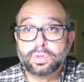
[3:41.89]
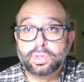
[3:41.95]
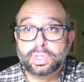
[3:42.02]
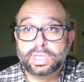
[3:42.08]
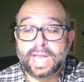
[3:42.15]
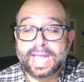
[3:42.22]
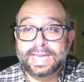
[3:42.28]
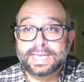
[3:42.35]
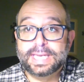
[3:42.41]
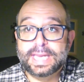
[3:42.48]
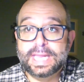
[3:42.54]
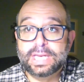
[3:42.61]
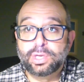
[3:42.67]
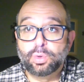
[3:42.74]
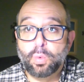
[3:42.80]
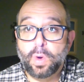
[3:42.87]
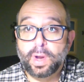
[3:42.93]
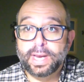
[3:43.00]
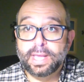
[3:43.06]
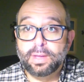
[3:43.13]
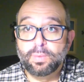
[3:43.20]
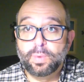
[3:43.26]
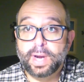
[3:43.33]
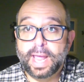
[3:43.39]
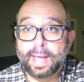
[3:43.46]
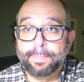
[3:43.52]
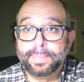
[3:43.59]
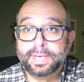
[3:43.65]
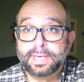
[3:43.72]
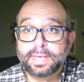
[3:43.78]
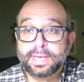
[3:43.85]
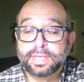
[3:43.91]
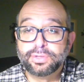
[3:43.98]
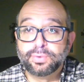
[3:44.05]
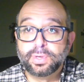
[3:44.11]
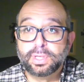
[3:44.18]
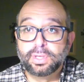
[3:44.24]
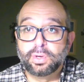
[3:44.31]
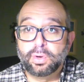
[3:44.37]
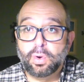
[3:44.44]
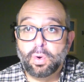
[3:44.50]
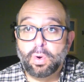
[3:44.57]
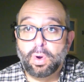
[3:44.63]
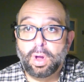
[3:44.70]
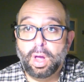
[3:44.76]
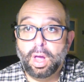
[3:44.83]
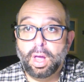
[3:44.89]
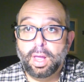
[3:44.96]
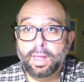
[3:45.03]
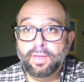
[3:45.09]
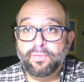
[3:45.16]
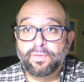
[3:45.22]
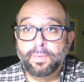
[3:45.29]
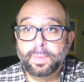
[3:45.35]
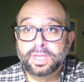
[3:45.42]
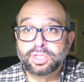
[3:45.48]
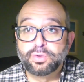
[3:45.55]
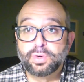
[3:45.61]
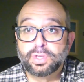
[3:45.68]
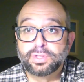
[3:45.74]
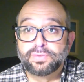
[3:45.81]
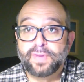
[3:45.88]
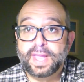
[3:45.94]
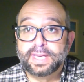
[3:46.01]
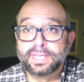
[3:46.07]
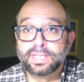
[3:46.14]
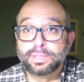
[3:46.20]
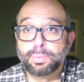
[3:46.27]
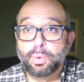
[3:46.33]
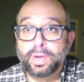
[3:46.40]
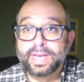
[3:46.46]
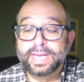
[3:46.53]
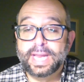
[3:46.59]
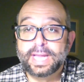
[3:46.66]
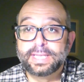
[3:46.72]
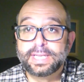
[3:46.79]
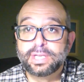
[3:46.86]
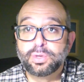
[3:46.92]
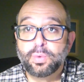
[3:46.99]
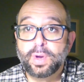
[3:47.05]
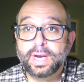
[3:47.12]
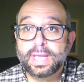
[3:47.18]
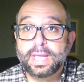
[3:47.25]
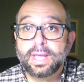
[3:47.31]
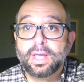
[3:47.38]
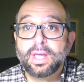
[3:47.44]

1920, what happened in Israel, from Israel's vantage point in 1920.